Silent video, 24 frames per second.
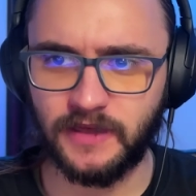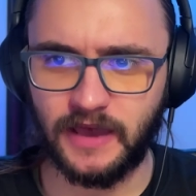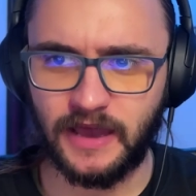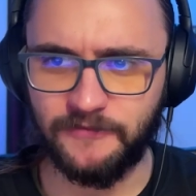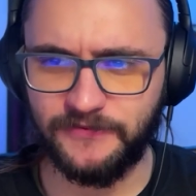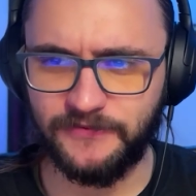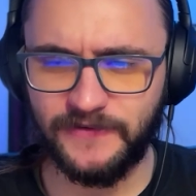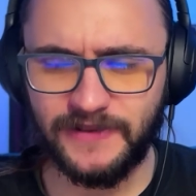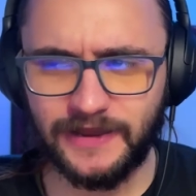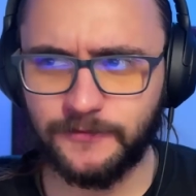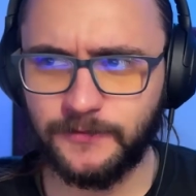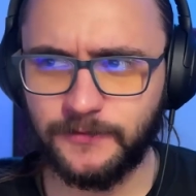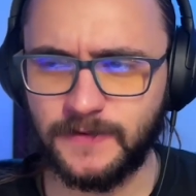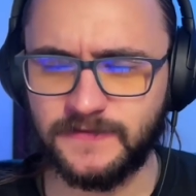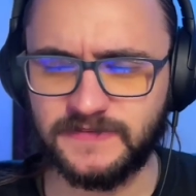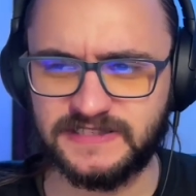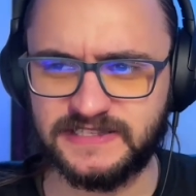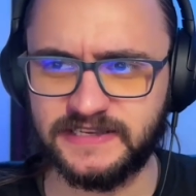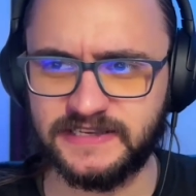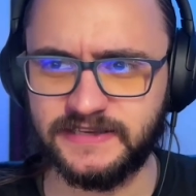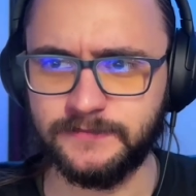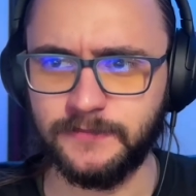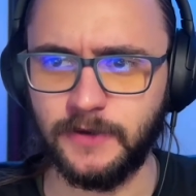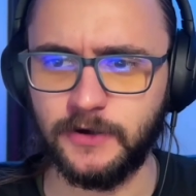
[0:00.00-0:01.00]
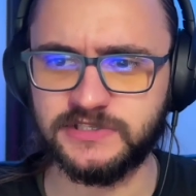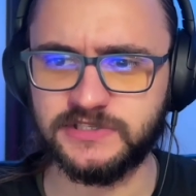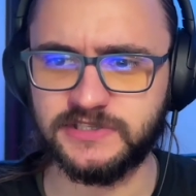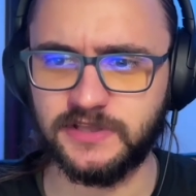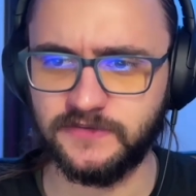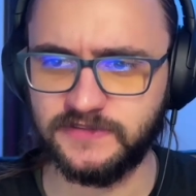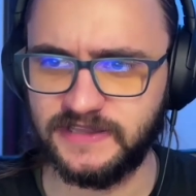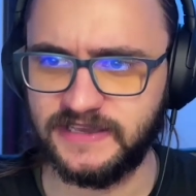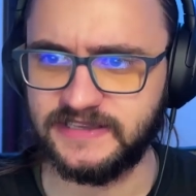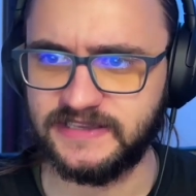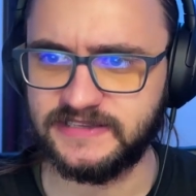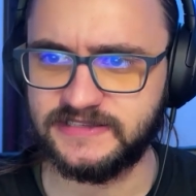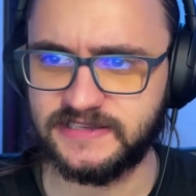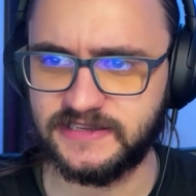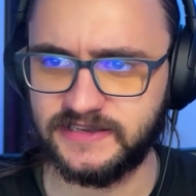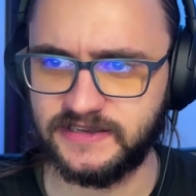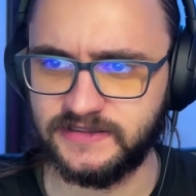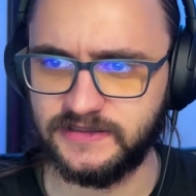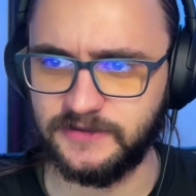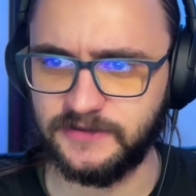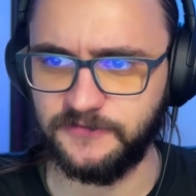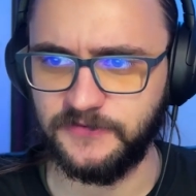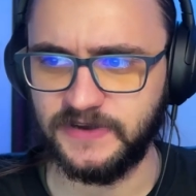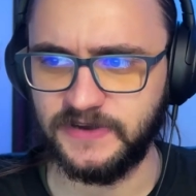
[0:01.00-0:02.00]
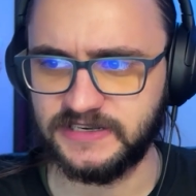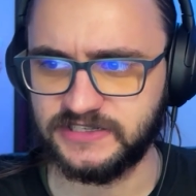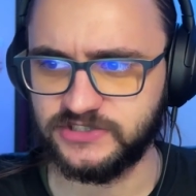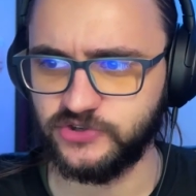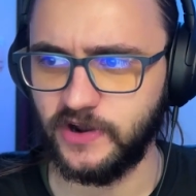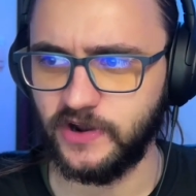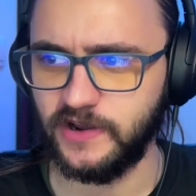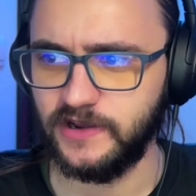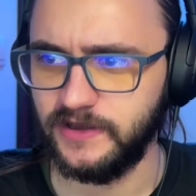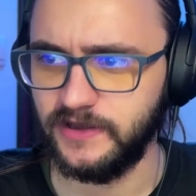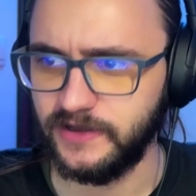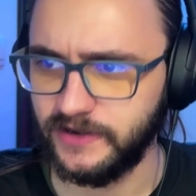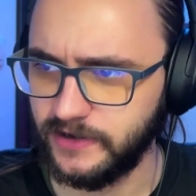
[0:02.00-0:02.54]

I feel like we've seen most of this in the first trailer.